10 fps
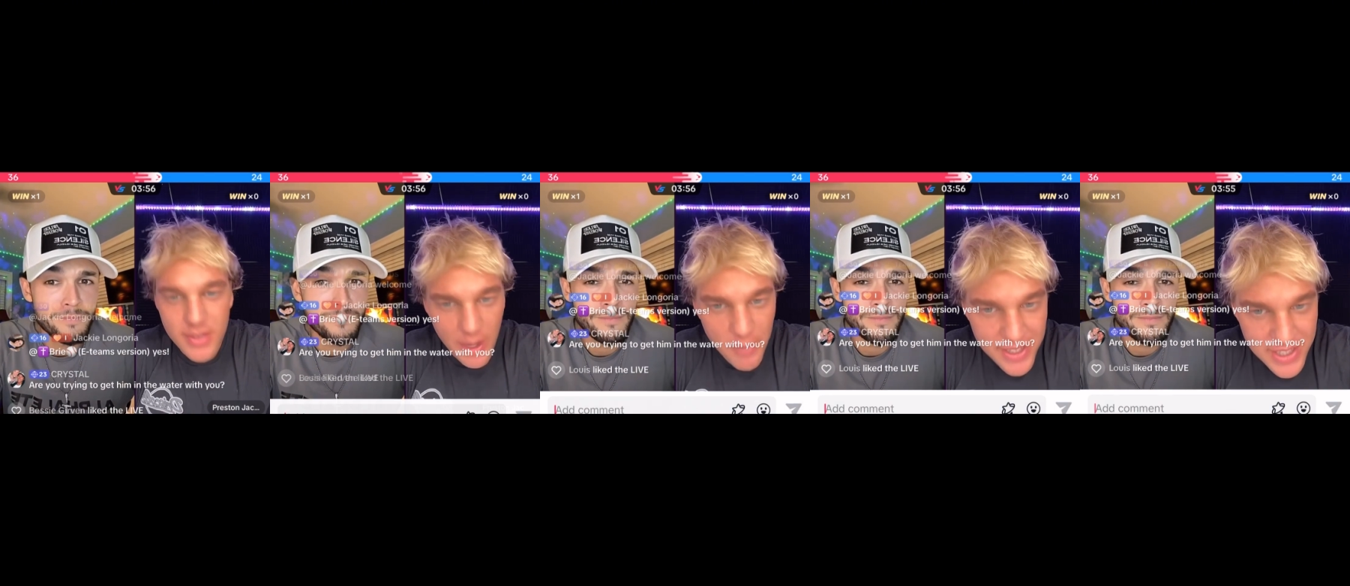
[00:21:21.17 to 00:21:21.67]

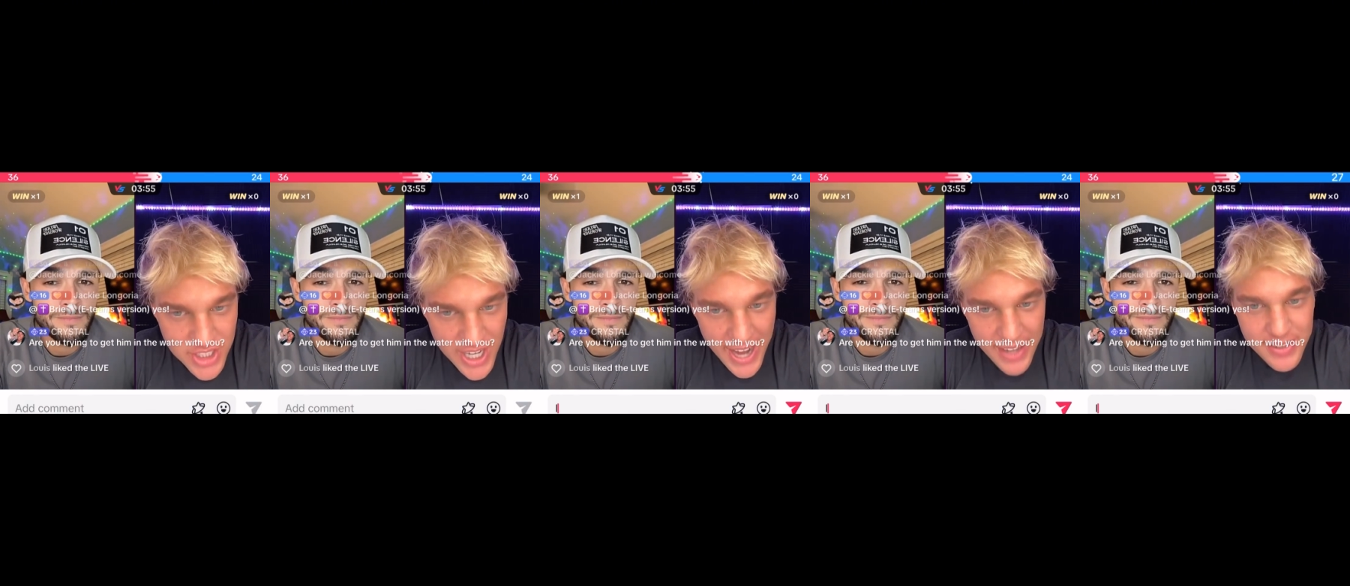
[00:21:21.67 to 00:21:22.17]
Speaker 1: i met in the
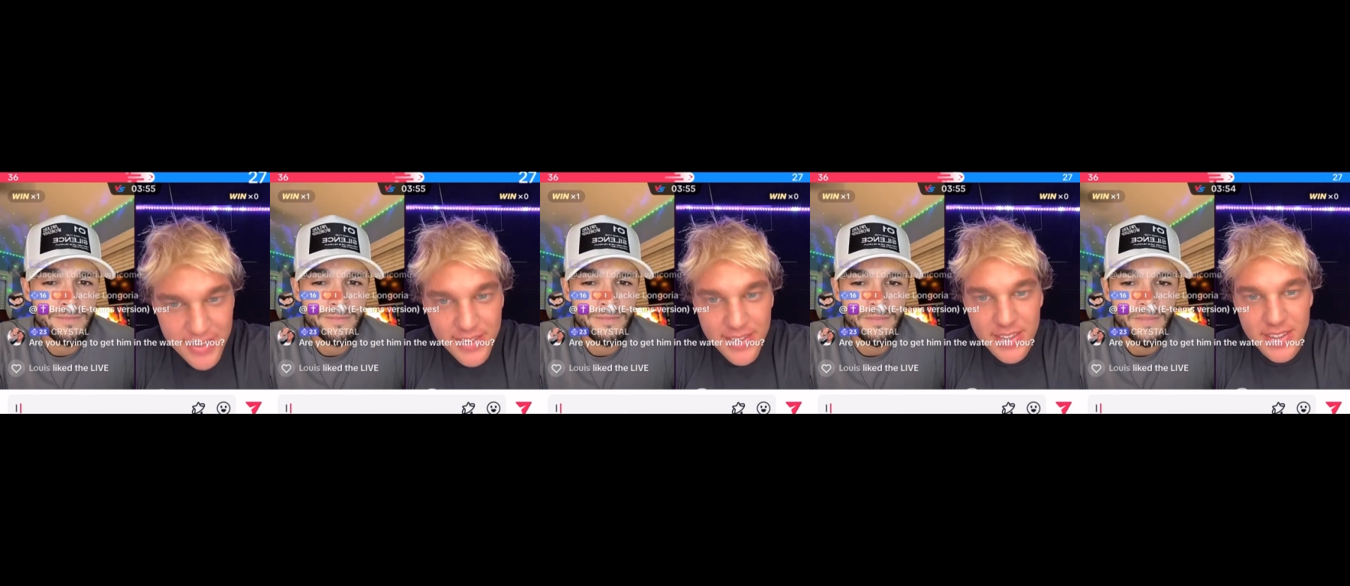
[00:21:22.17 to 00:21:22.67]
chat.
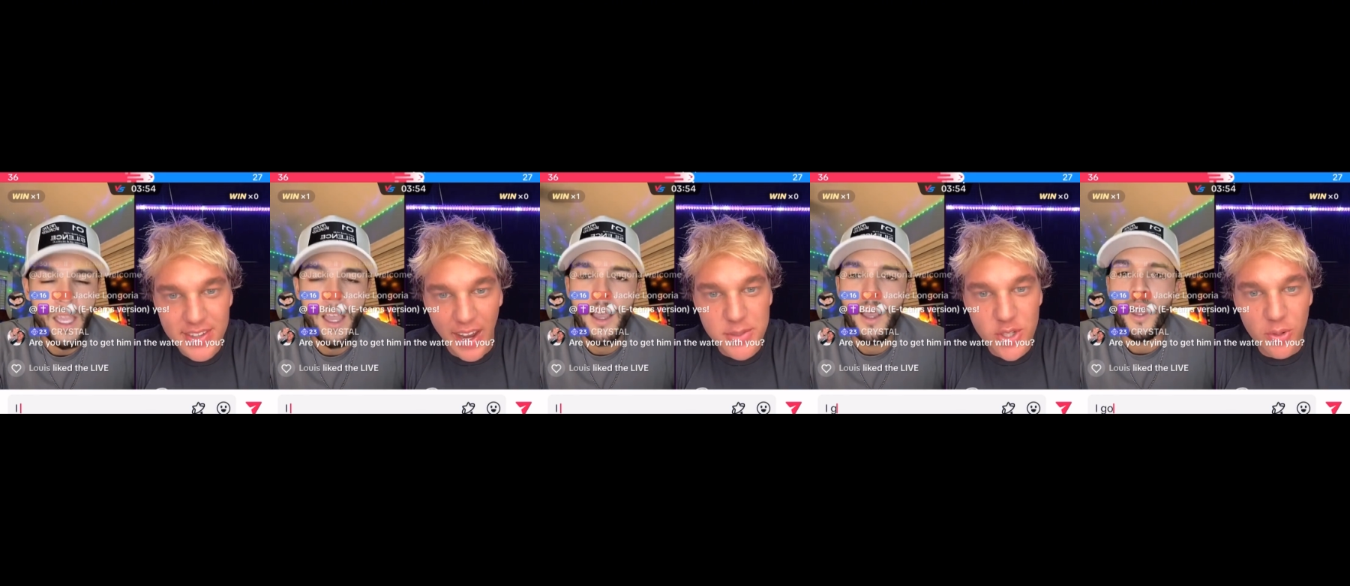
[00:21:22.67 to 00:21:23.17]

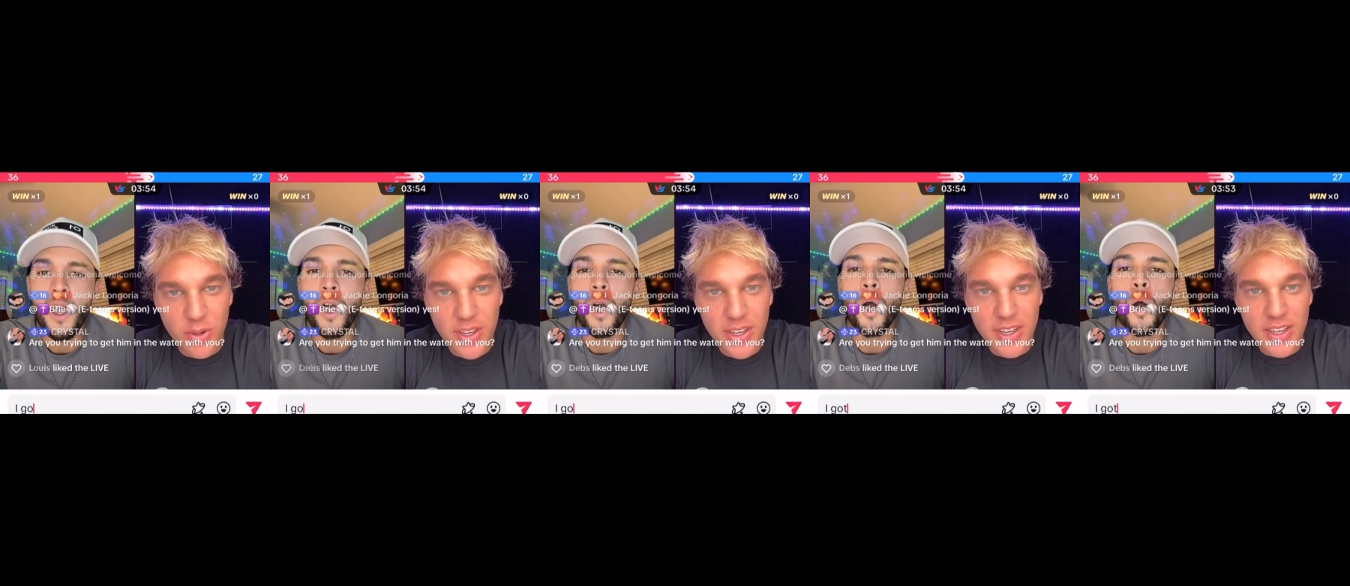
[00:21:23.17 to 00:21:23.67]
Times three.
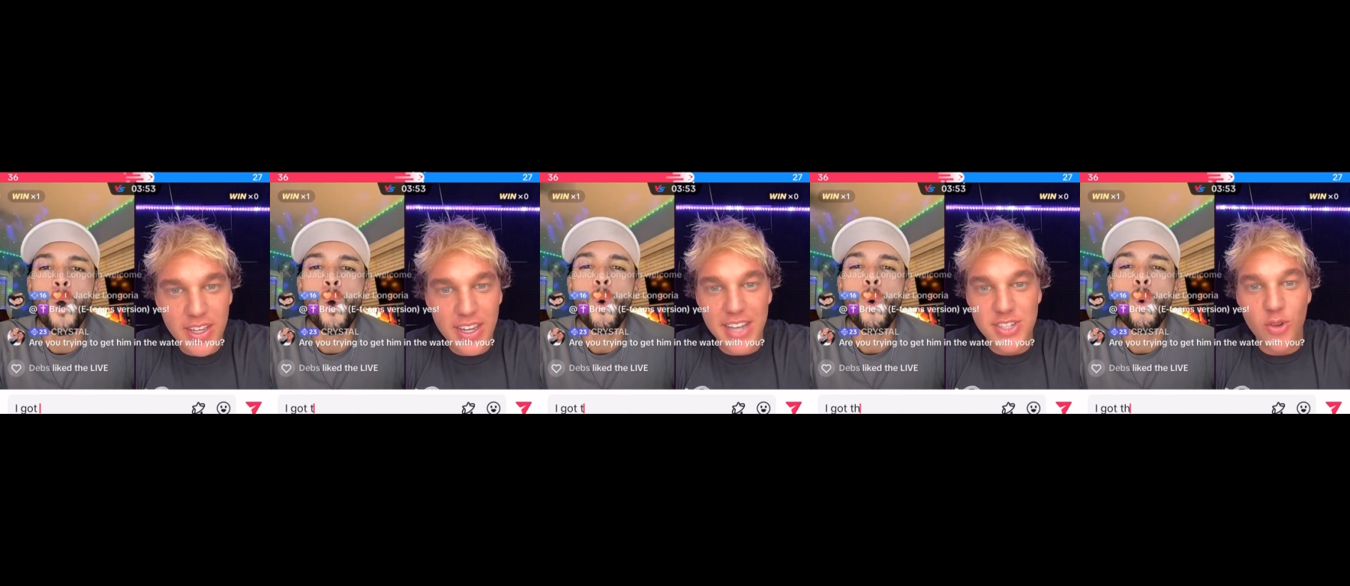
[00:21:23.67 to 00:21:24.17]

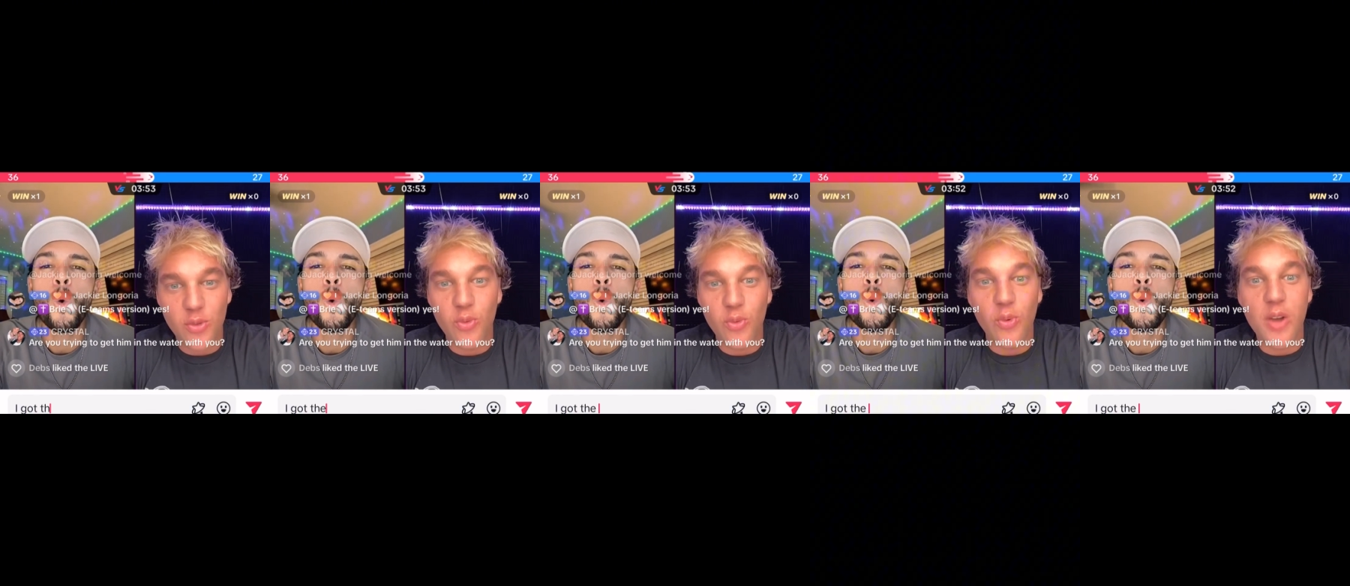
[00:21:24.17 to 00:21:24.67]
Oh. Guys,
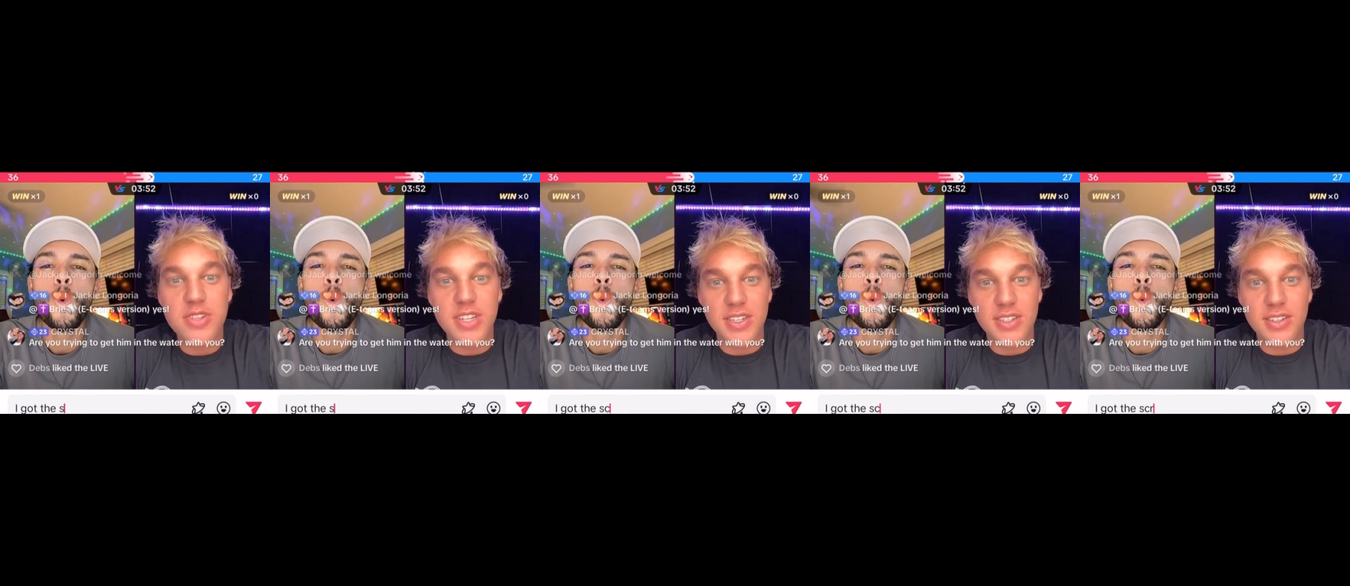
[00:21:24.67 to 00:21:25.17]

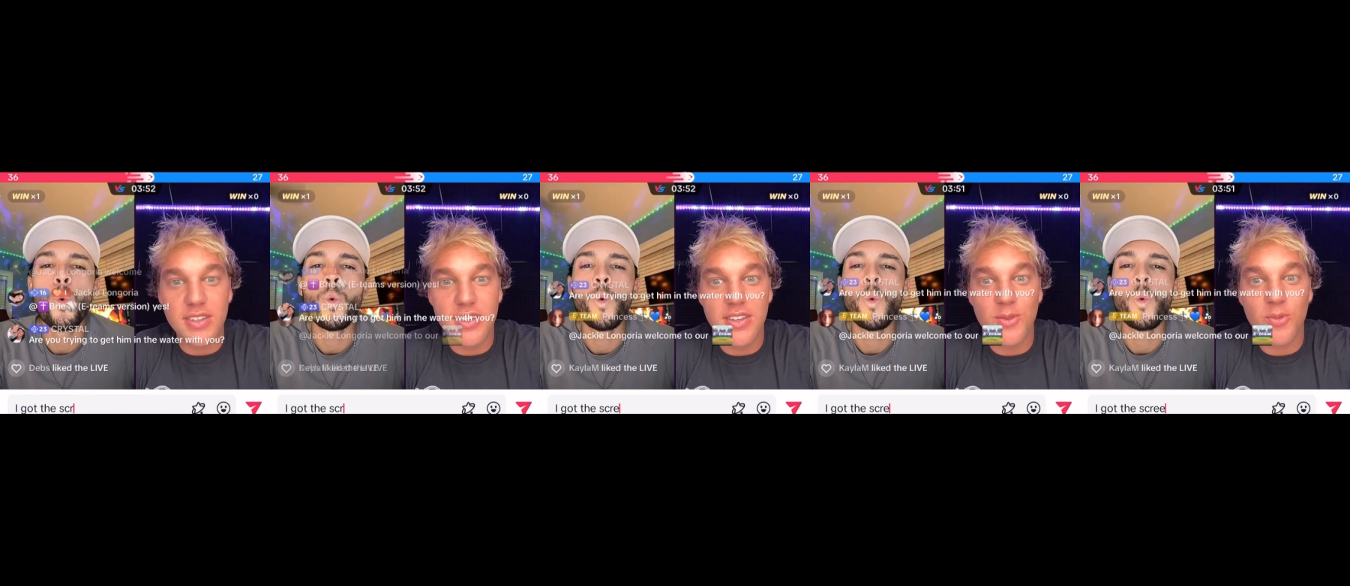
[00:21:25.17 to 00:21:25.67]
roses.
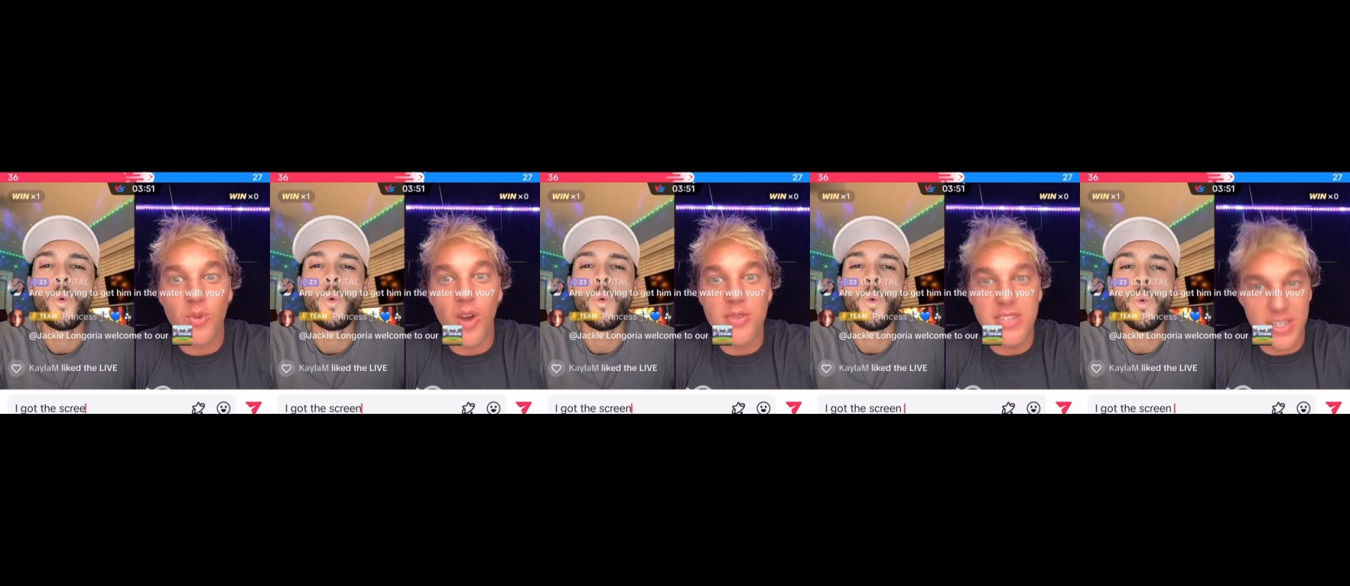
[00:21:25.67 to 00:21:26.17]
Oh.
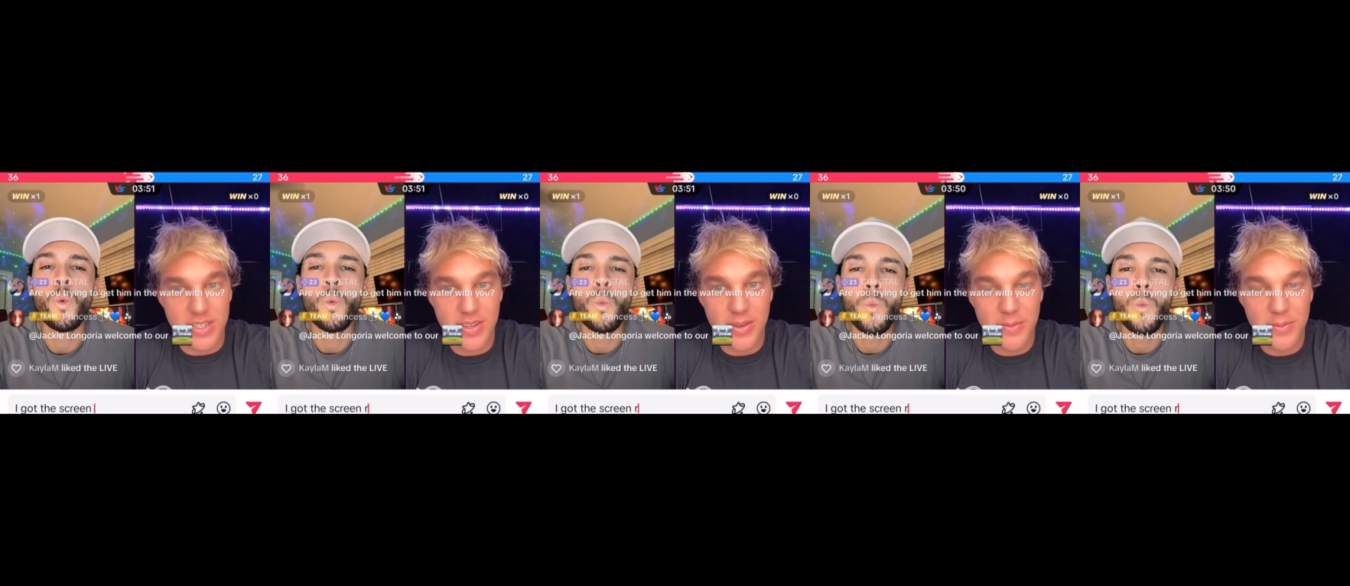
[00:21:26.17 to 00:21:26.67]
Roses.